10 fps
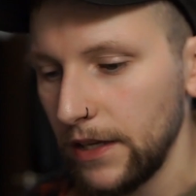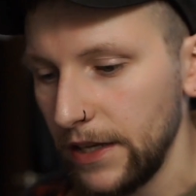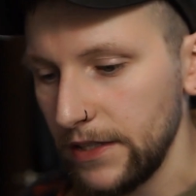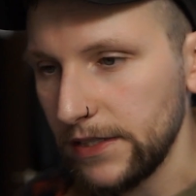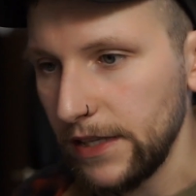
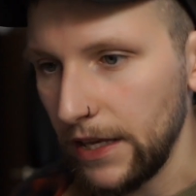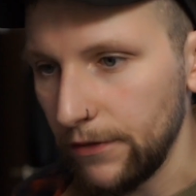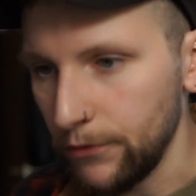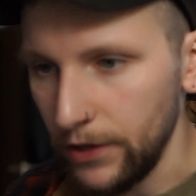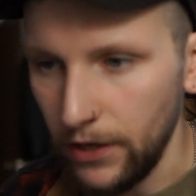Instead,
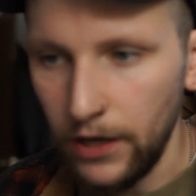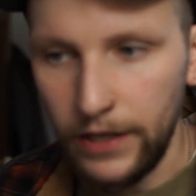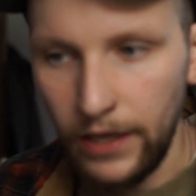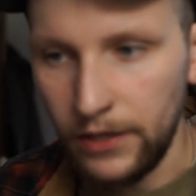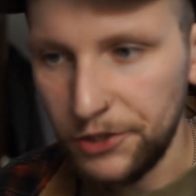if we,
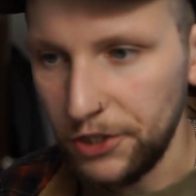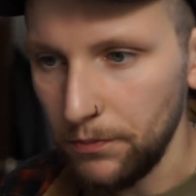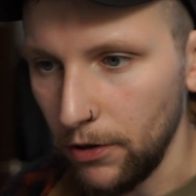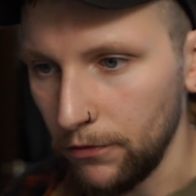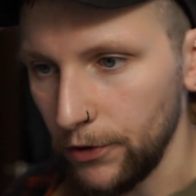again,
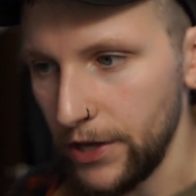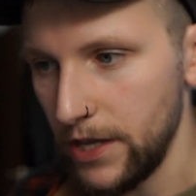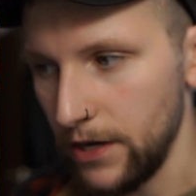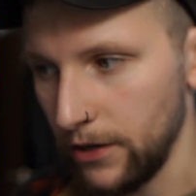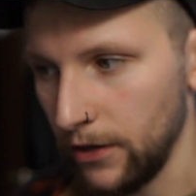jump over
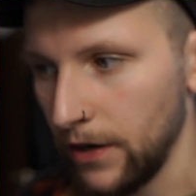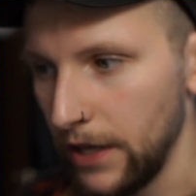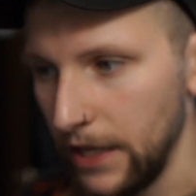here,